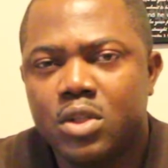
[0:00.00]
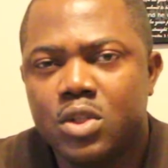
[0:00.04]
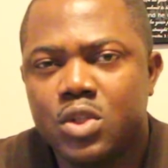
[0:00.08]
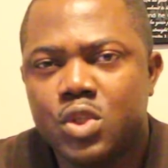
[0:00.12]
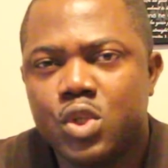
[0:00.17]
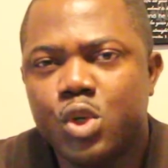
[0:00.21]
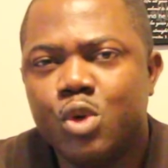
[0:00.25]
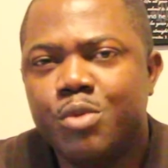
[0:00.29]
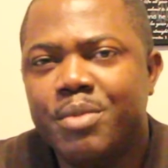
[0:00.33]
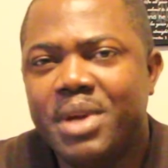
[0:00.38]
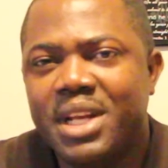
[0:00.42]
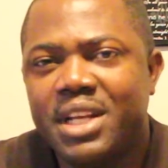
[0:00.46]

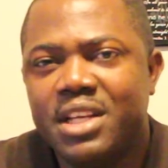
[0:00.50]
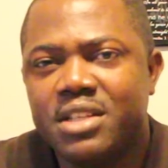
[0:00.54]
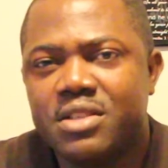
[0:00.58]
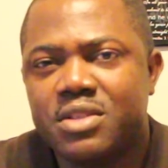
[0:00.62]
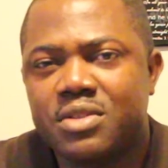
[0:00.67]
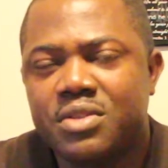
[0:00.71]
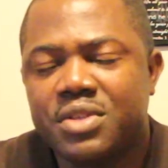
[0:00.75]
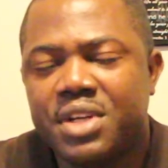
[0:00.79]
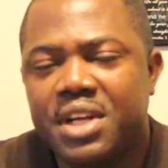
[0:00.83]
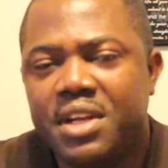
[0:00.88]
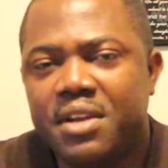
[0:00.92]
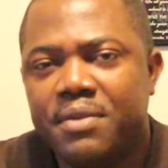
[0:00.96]
two minutes,
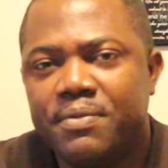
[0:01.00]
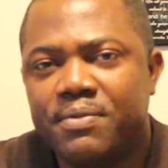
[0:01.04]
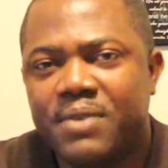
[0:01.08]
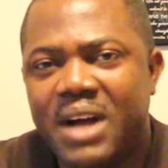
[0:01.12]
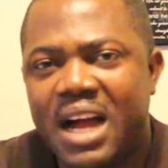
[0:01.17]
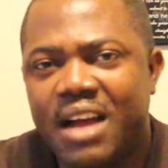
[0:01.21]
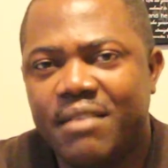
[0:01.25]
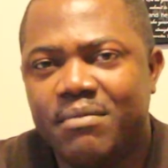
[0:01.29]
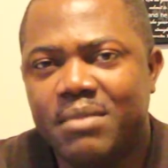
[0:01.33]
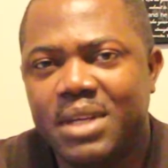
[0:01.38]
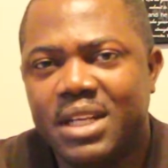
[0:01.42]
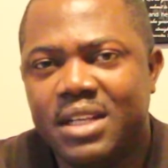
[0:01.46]
three,
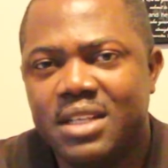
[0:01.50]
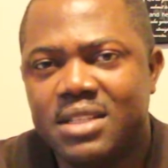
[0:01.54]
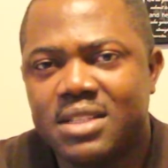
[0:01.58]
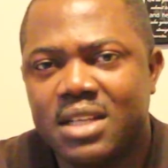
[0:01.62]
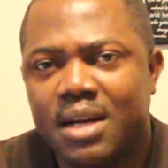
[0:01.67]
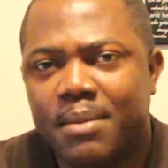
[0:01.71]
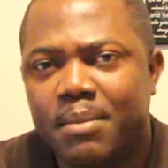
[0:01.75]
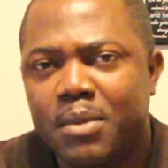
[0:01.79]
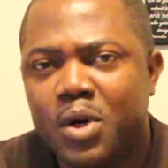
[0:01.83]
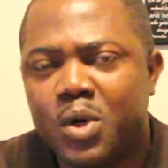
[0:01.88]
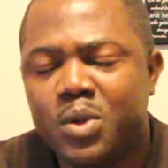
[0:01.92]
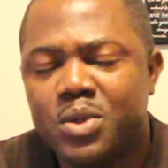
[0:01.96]
five minutes
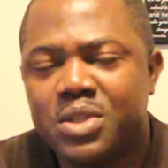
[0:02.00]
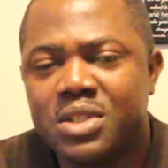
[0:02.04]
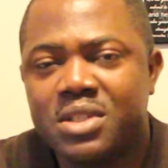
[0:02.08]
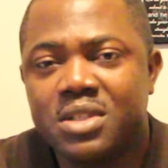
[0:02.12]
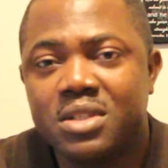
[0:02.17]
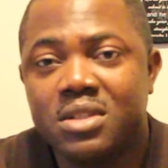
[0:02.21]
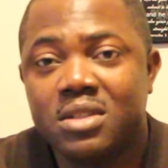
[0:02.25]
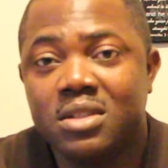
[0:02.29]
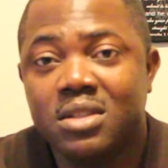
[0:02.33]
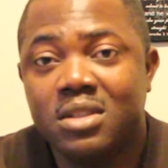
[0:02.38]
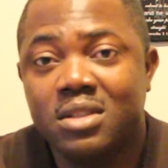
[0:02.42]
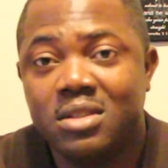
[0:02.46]
at
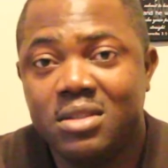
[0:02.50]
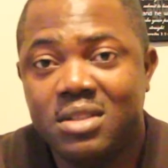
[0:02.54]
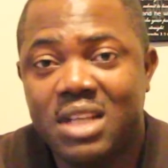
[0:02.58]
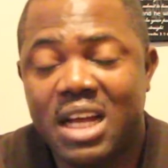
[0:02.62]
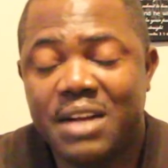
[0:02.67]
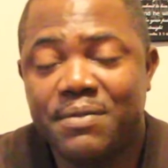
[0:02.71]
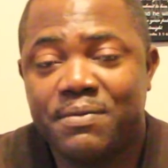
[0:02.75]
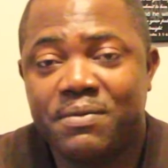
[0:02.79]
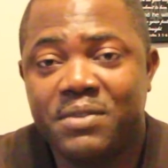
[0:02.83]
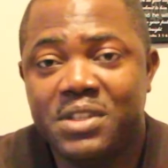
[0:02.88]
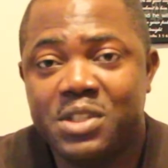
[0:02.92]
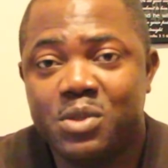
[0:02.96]
most,
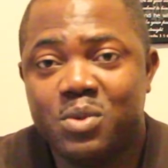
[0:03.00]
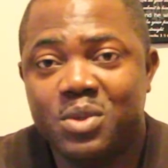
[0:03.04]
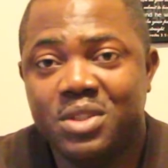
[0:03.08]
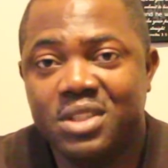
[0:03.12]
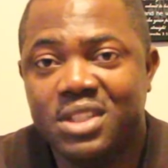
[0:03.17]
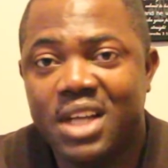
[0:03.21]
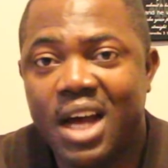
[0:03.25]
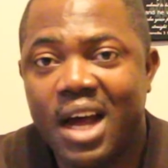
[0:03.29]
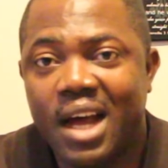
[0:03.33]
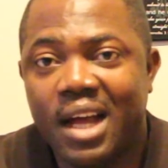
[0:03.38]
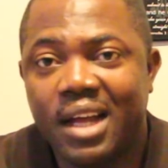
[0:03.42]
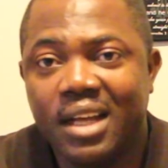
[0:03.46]
that fish will
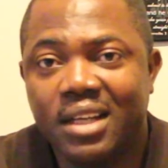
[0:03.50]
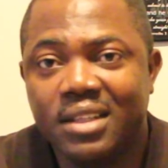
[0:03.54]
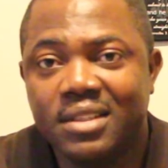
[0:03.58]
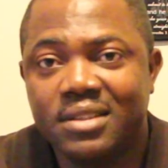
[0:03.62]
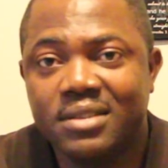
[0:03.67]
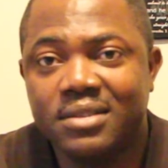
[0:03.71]
die.